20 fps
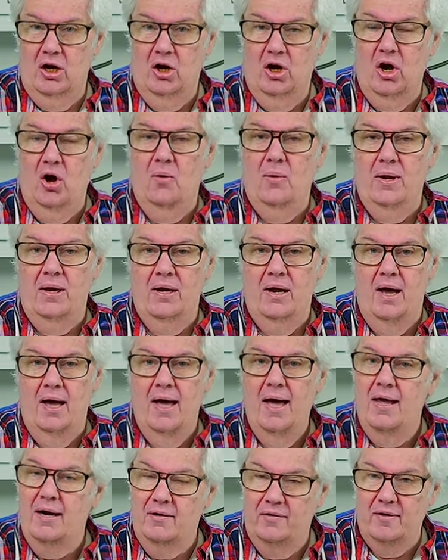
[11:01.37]
going
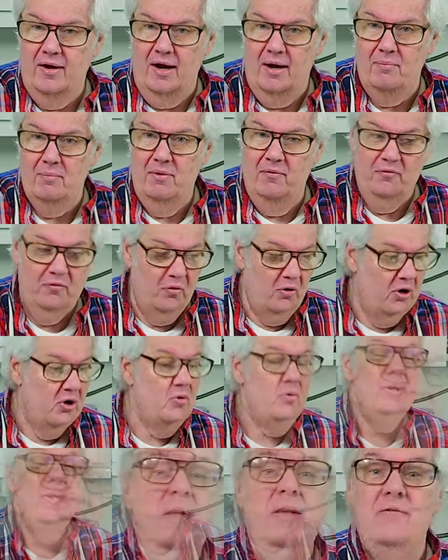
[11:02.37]
ahead of time before
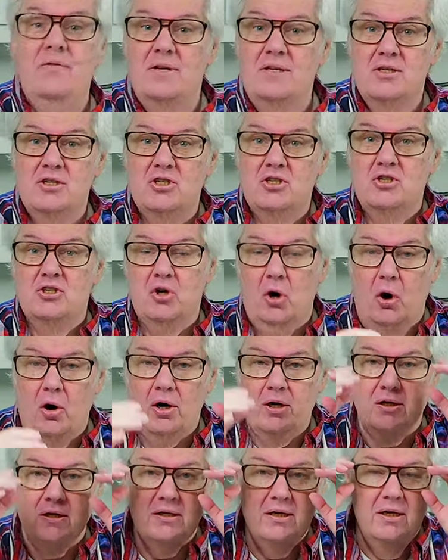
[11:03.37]
you even
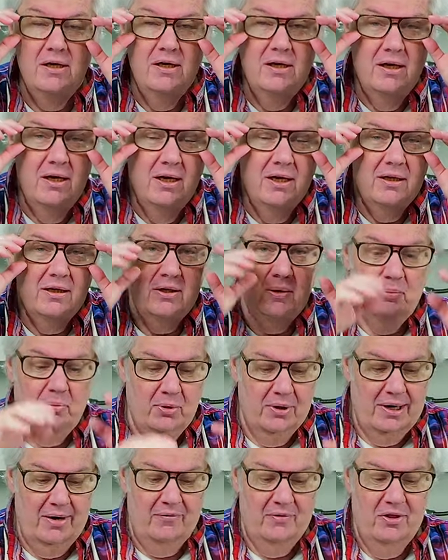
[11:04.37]
start to
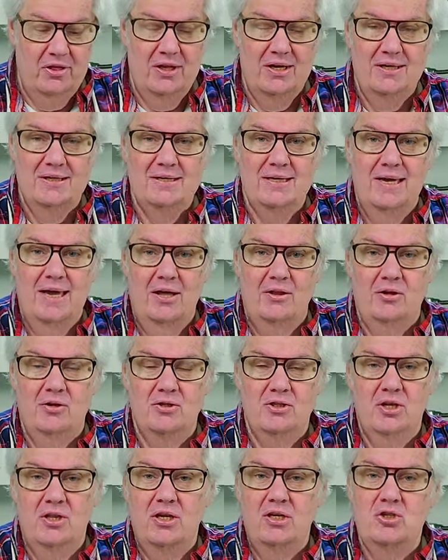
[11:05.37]
put everything together
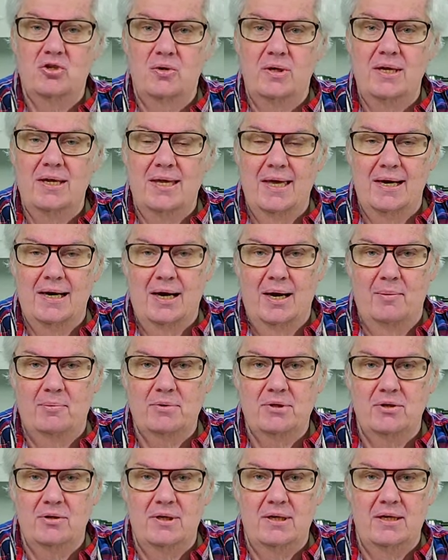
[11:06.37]
so that you can get up
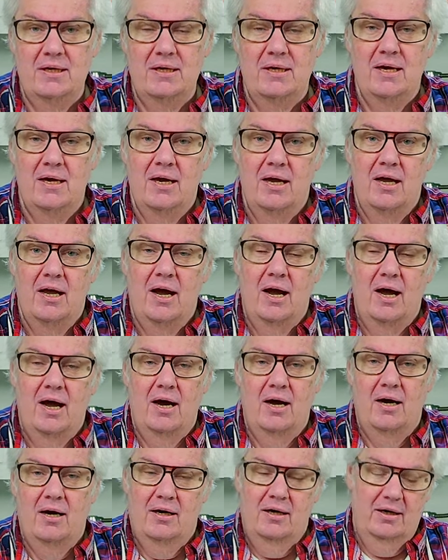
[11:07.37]
to the
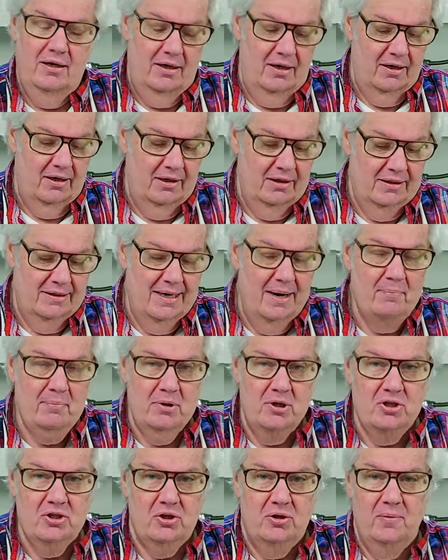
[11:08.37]

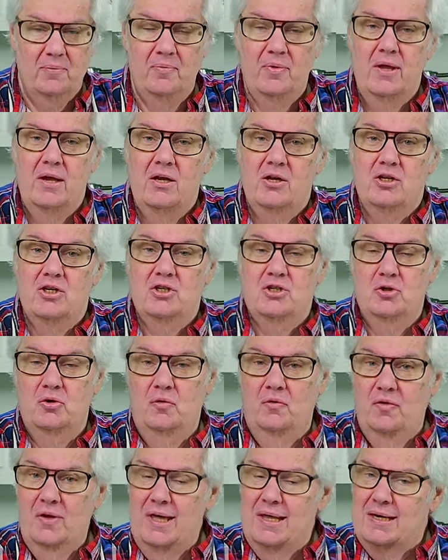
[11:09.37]
temperature.
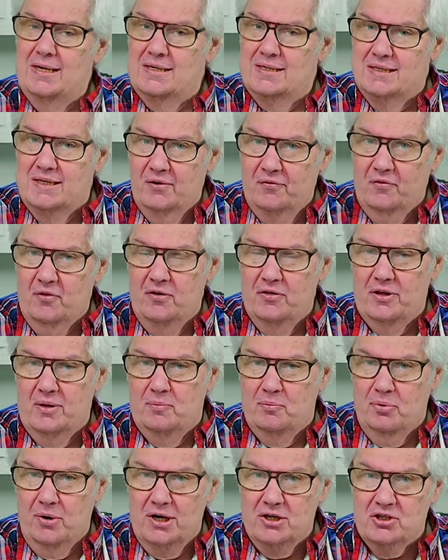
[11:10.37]
Sous vide is different than
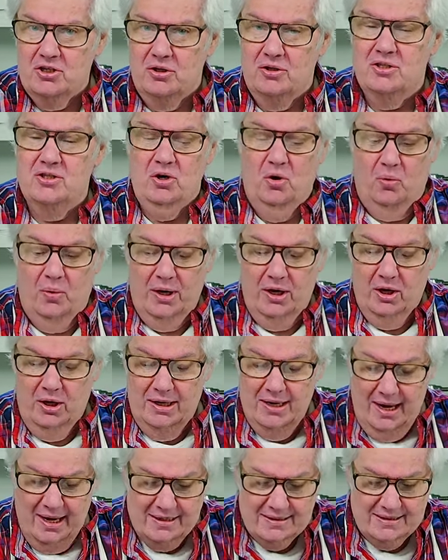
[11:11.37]
pressure. So
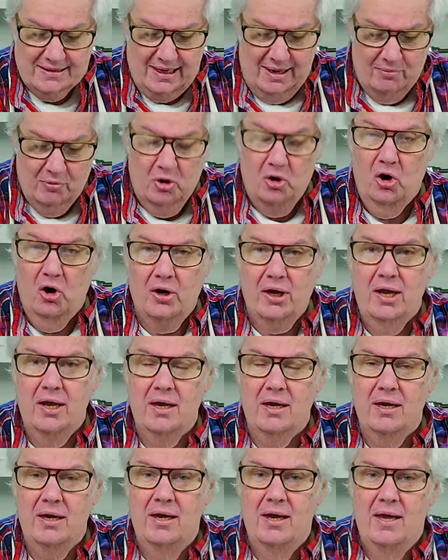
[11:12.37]
yes, I'm
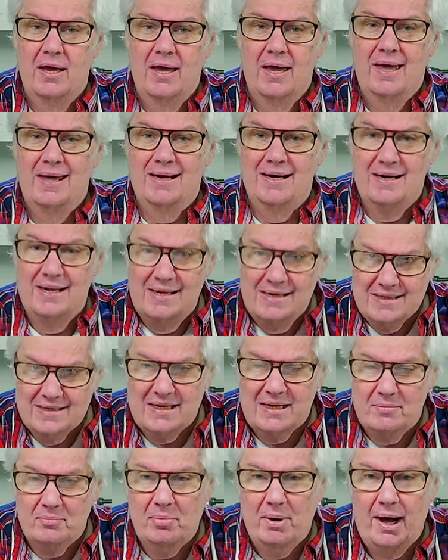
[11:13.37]
cooking in an
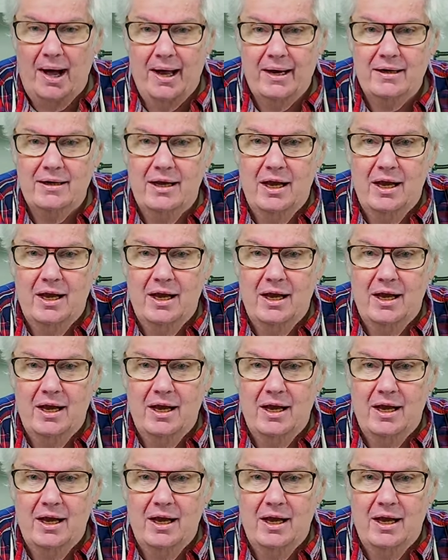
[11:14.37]
Instant Pot.